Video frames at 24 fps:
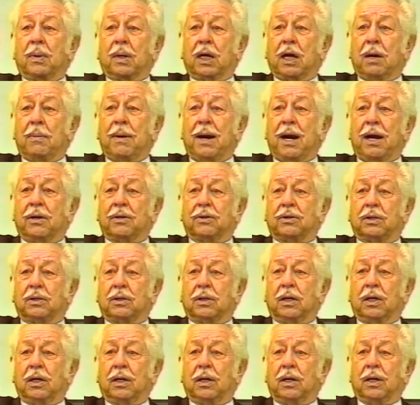come out
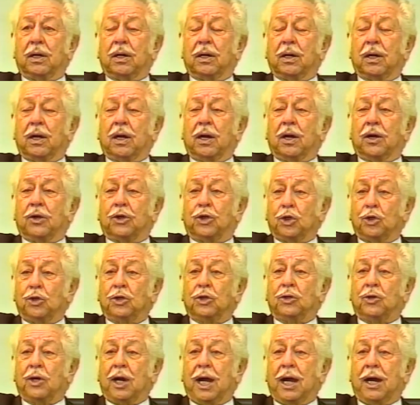uh, through
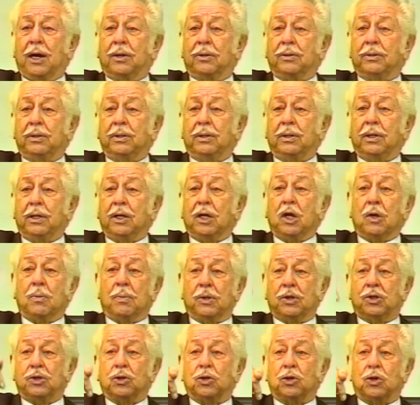the ground,
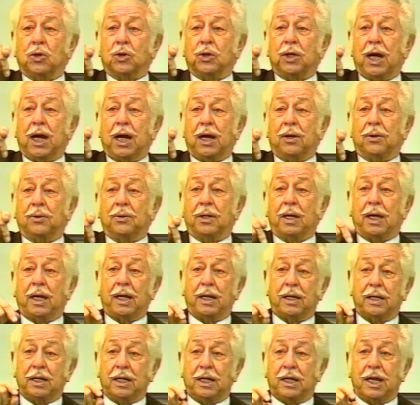but you'll go down
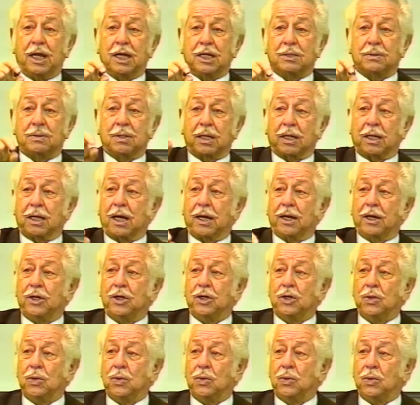and it has got a
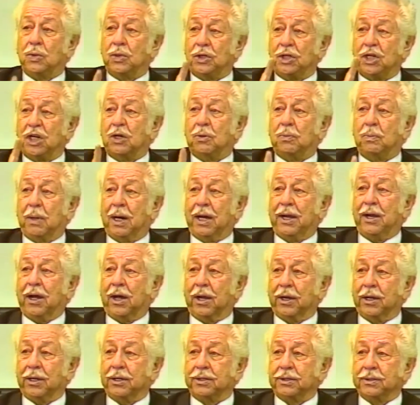new year bud
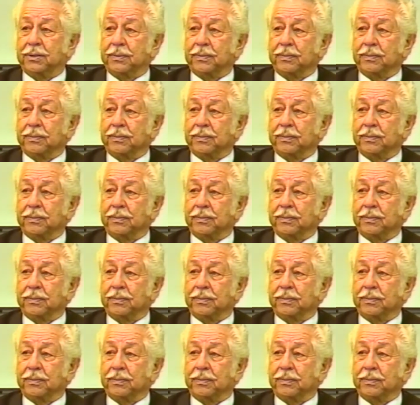on it.